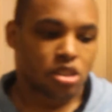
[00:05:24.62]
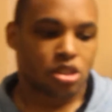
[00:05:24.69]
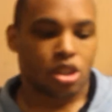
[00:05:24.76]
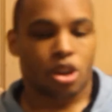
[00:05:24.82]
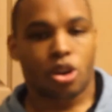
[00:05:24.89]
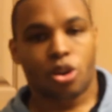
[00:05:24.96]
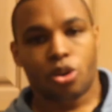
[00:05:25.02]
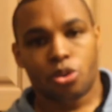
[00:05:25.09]

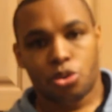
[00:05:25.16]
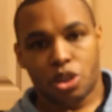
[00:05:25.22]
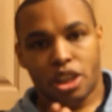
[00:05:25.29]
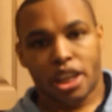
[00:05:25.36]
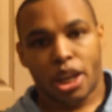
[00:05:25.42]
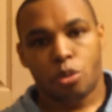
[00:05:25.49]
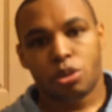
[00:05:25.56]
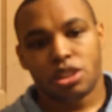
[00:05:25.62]
So
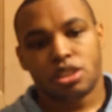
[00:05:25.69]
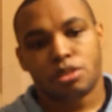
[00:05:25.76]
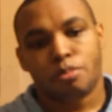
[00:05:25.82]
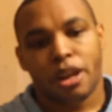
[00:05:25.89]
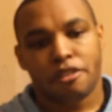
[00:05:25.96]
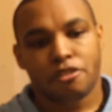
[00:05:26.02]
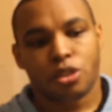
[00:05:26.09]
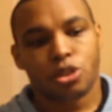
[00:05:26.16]
it was
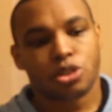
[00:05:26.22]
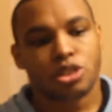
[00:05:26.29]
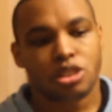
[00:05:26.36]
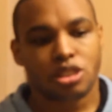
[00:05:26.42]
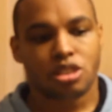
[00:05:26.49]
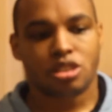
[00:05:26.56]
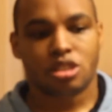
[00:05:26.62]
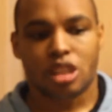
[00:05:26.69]
my
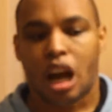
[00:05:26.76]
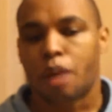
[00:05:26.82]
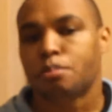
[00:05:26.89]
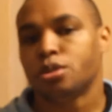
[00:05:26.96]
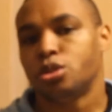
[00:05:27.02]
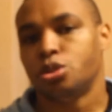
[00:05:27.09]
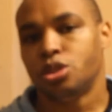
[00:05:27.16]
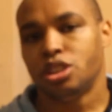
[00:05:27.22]
first
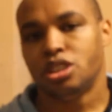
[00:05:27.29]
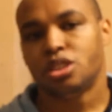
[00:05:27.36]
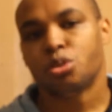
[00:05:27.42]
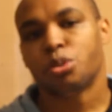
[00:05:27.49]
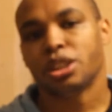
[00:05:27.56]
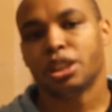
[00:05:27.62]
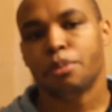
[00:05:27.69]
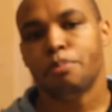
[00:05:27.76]
opportunity
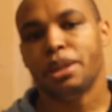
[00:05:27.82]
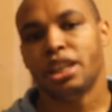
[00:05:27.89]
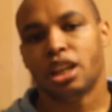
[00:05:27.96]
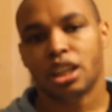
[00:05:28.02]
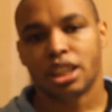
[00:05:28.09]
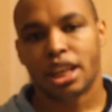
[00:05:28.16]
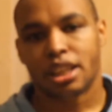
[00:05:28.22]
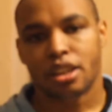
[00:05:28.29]
to really meet
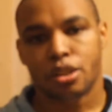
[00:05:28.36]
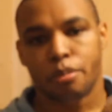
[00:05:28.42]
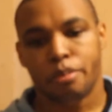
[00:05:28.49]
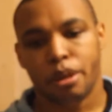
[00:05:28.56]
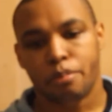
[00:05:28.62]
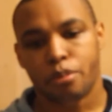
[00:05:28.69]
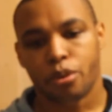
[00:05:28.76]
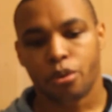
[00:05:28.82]
a lot of other
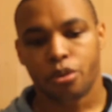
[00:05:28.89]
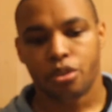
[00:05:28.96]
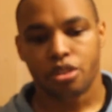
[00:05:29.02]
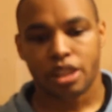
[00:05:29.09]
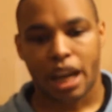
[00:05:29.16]
people